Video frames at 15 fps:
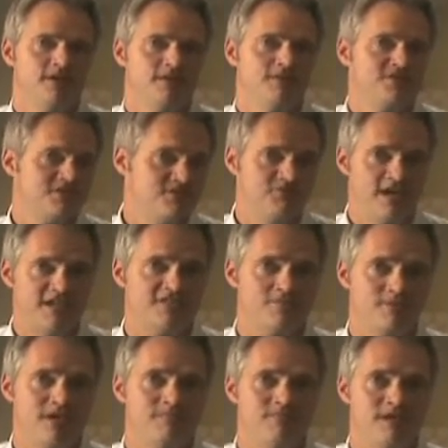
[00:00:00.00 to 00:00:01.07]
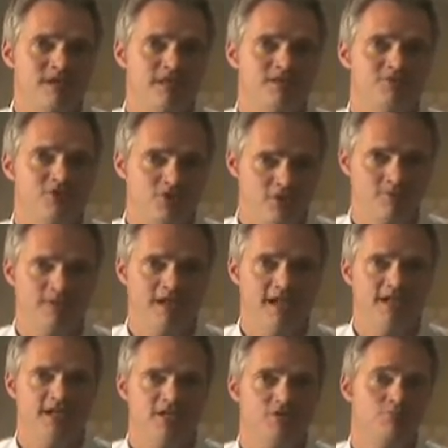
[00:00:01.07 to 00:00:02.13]
This device may be
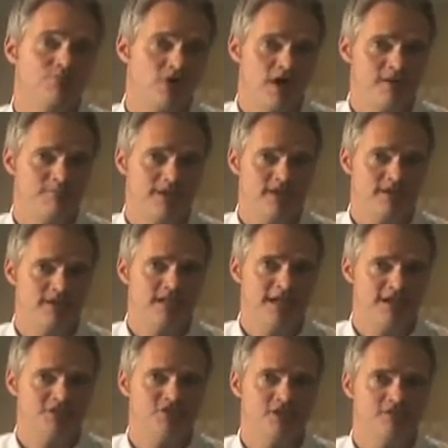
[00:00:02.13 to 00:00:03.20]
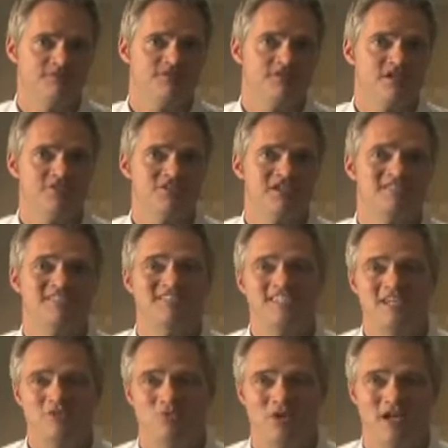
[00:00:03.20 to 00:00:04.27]
terminating your broadband connection, such as a
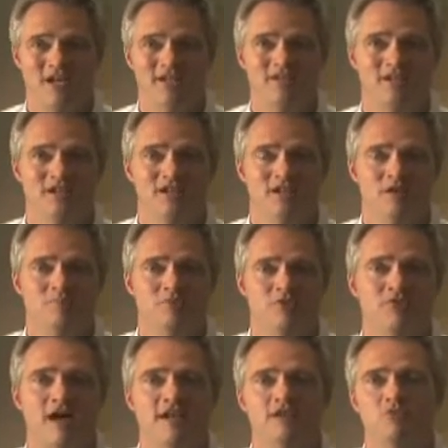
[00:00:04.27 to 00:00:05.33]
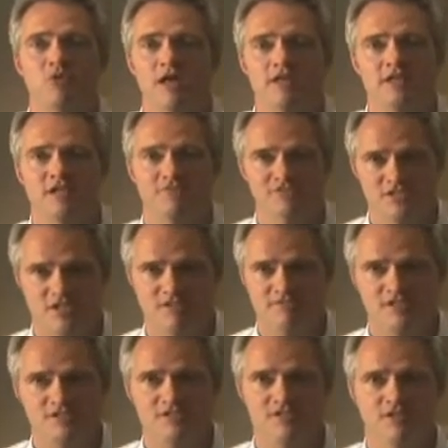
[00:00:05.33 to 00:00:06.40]
T1, providing quality of
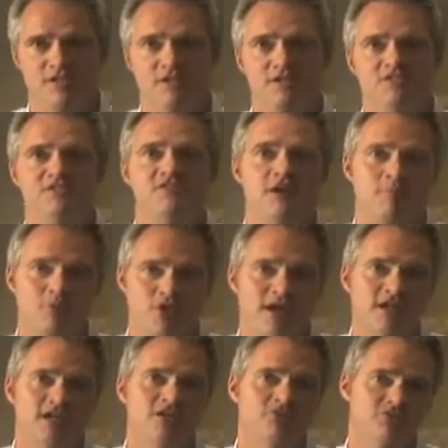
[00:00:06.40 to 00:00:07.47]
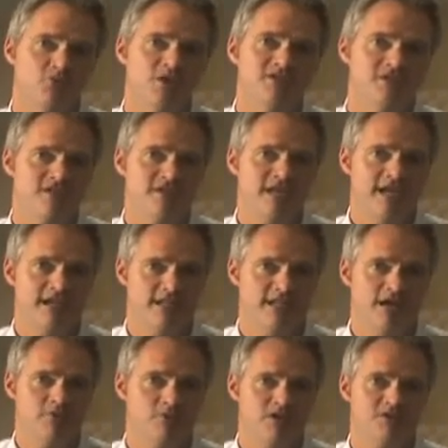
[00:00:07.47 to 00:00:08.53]
service, separating your voice and data
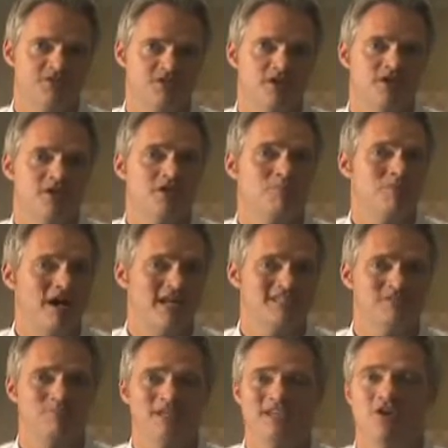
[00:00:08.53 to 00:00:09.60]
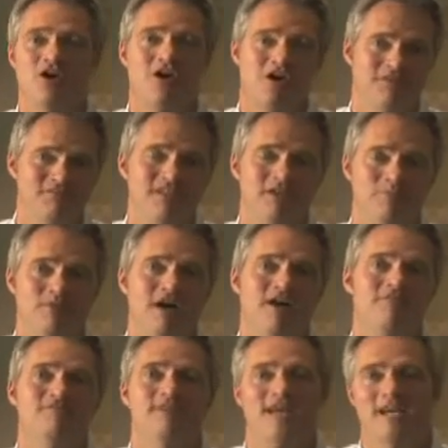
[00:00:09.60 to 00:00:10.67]
networks, or possibly all of the
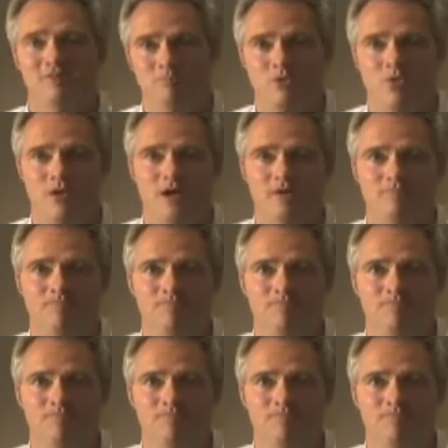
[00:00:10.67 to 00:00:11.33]
above and more.